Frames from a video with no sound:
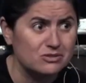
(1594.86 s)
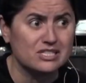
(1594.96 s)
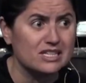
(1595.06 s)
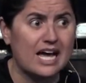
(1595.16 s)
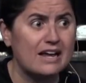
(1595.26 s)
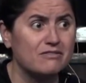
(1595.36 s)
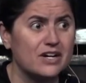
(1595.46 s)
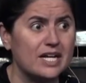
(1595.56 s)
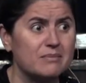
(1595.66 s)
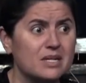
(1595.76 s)
to lie for
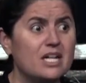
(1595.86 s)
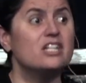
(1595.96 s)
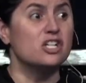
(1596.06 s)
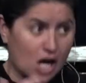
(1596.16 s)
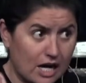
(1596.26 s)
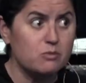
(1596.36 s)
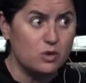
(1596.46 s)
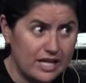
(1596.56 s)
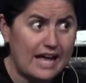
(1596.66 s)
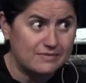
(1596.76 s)
him. God
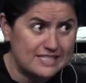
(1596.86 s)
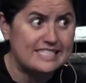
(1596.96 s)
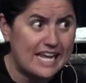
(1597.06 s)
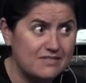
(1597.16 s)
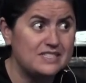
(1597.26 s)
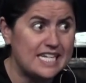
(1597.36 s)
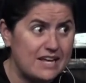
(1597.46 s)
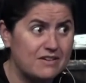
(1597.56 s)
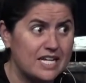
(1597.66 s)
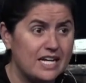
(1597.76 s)
would have saved
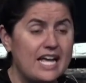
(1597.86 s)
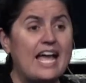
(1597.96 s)
David.